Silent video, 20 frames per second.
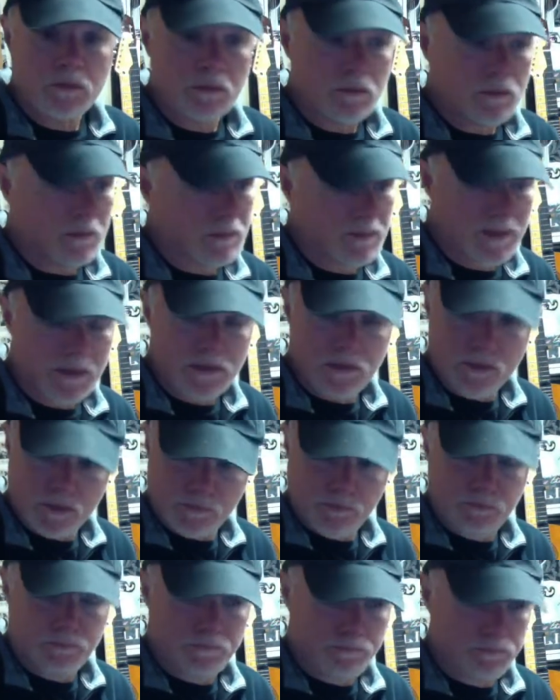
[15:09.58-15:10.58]
and that's
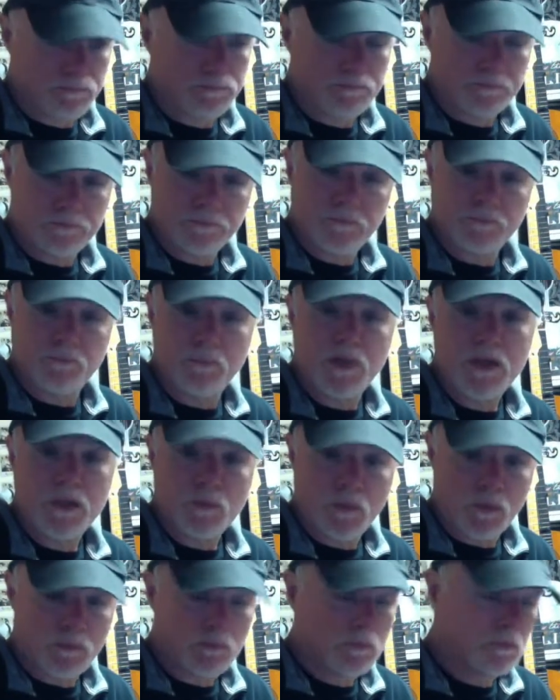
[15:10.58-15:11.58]

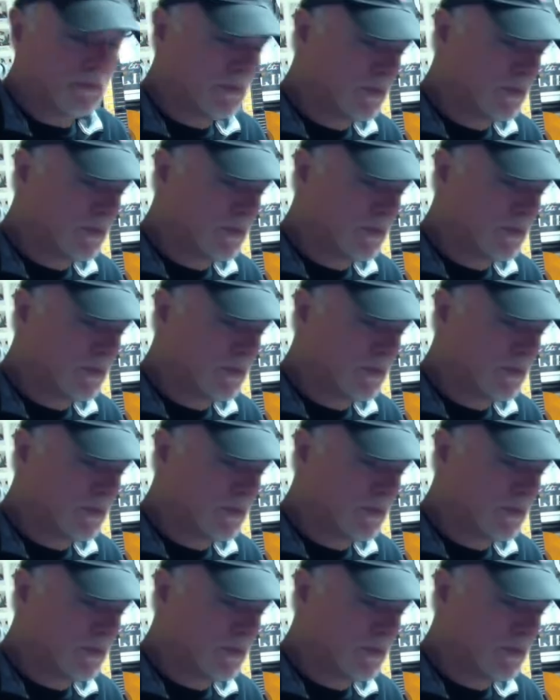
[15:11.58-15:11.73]
minimum.